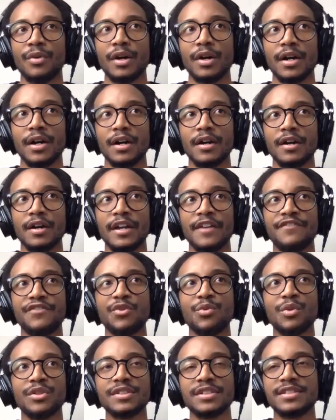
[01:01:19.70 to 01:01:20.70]
if
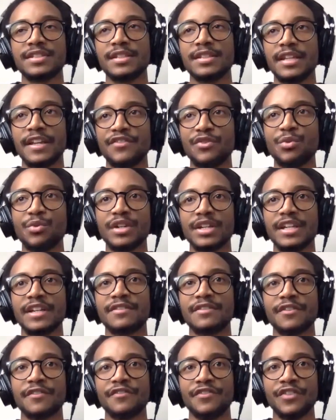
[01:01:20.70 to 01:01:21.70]
you want to
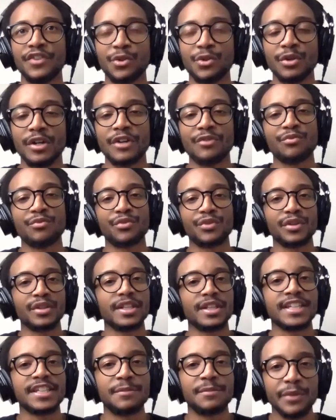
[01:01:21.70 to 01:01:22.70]
get the viewer a real
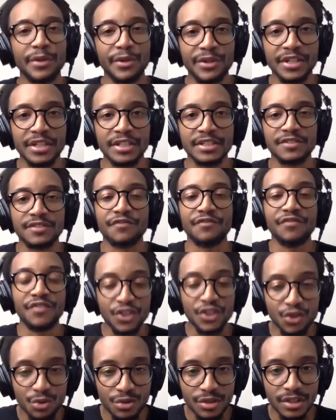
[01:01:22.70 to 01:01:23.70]
experience
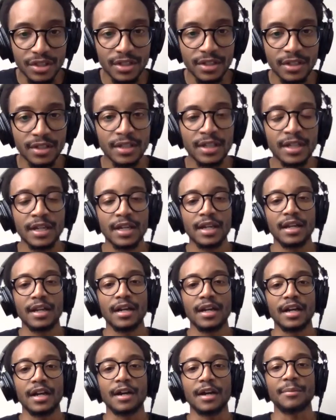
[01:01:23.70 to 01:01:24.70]
visually,
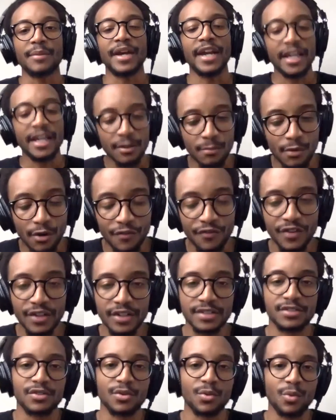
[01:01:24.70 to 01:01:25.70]
anamorphic
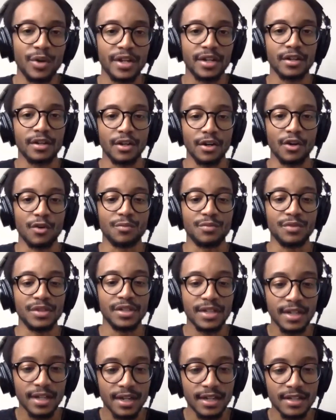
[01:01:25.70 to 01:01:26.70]
is the way to go,
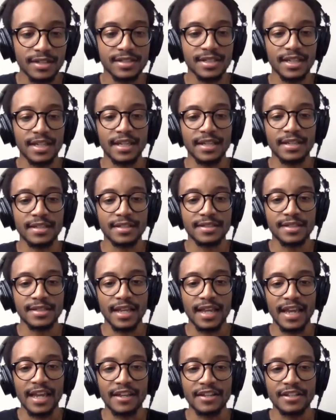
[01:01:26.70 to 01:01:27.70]
because it's
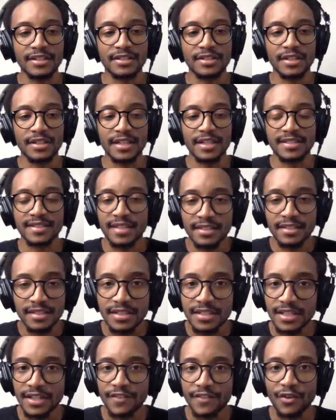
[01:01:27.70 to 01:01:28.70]
such a
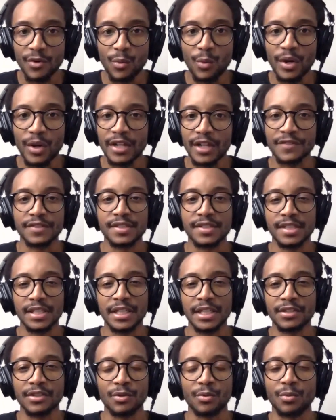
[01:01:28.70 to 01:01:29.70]
different way of
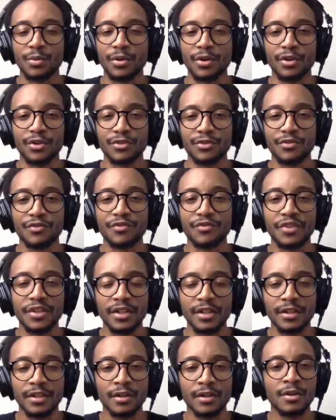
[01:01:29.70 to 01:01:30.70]
seeing the world through
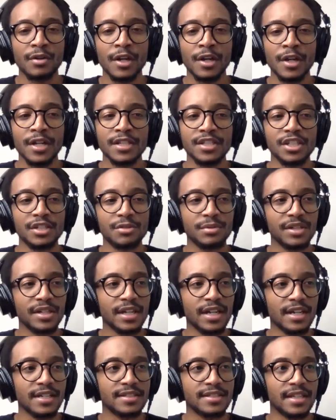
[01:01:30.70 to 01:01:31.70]
video, just
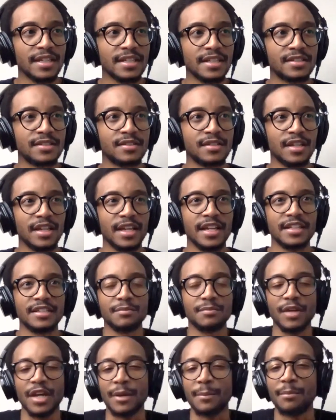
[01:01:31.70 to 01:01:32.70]
because
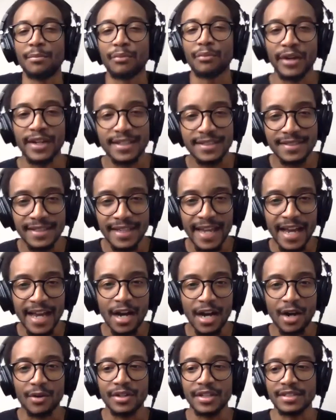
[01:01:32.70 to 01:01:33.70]
it breaks
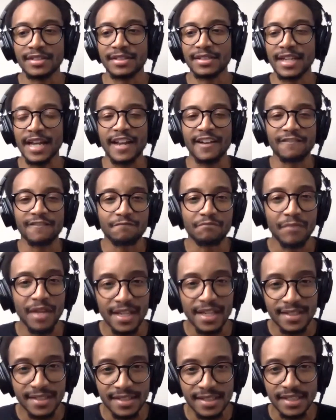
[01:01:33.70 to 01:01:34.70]
down. It's kind of
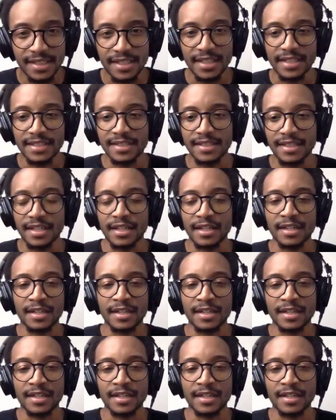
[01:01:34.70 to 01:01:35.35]
messy. It's